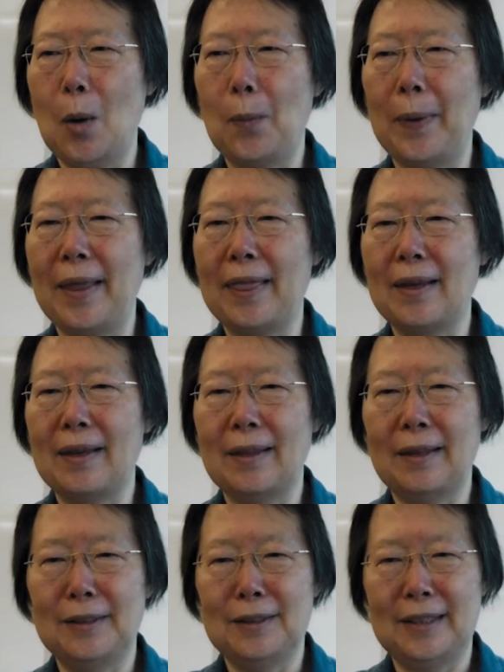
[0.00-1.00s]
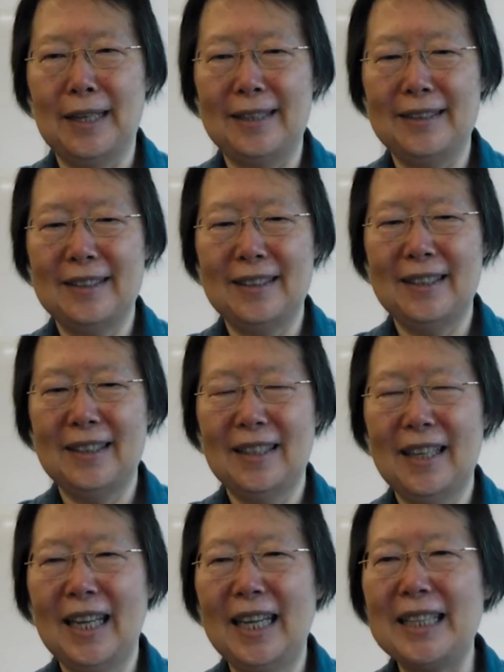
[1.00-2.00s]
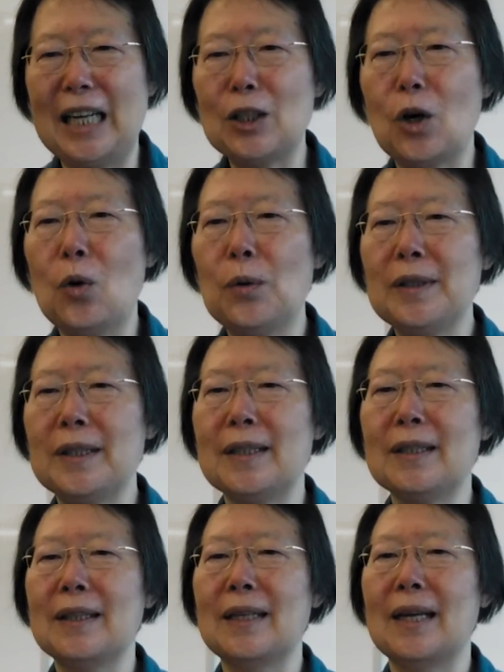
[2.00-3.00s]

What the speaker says: with the internet. Not only